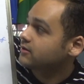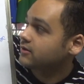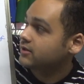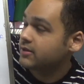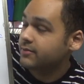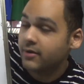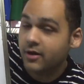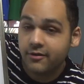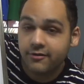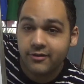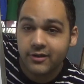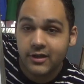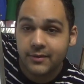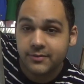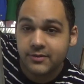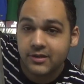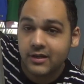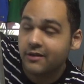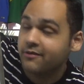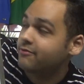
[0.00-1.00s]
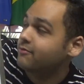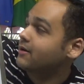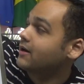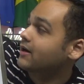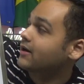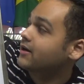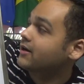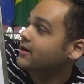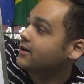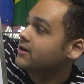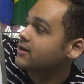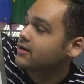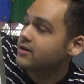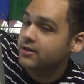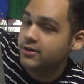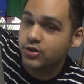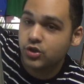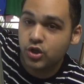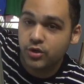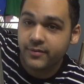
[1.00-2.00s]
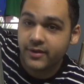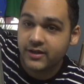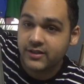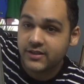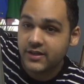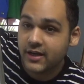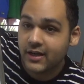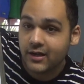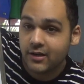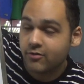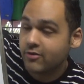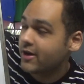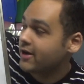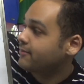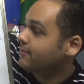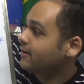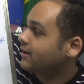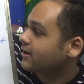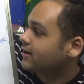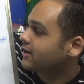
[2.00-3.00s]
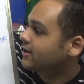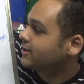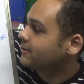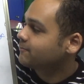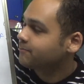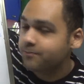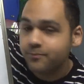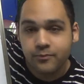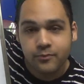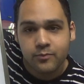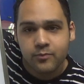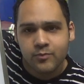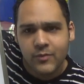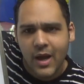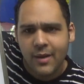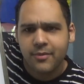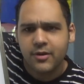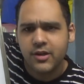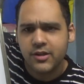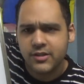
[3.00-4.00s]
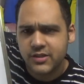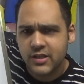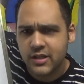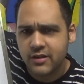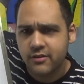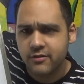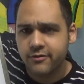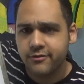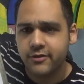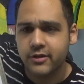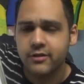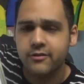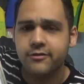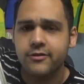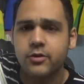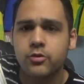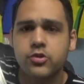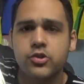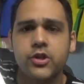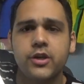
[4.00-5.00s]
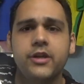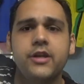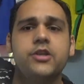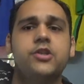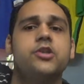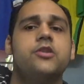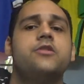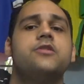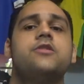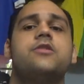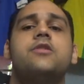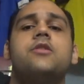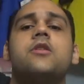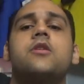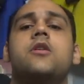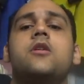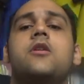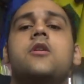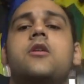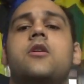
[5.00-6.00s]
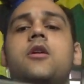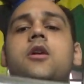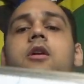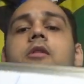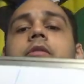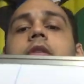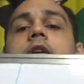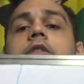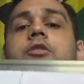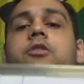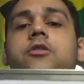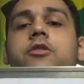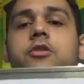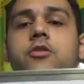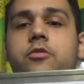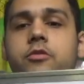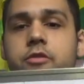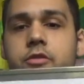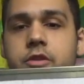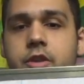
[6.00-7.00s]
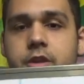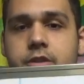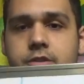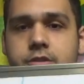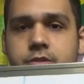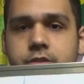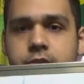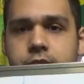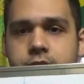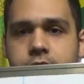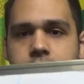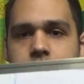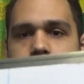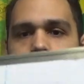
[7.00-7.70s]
Demar Phillips left back, Jermaine Taylor right back. I'm going to see in future editions if I should do this.